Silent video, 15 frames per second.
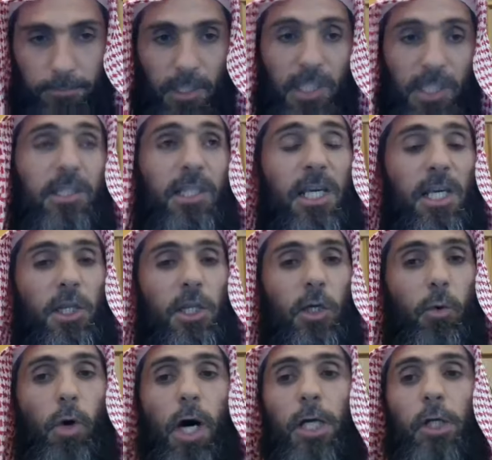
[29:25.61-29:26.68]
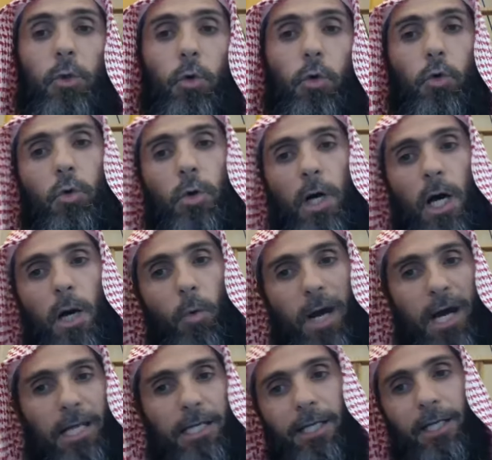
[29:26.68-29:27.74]
Indeed, the one who a
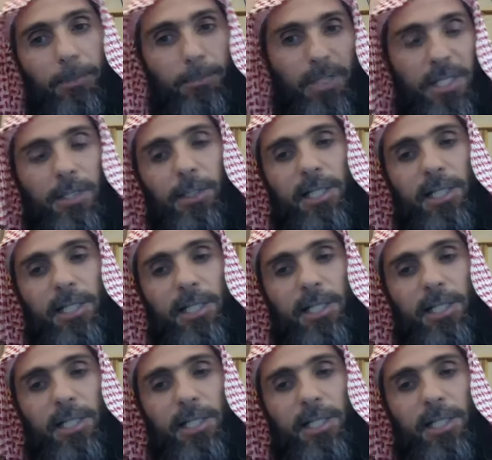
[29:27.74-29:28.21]
wali, an emir,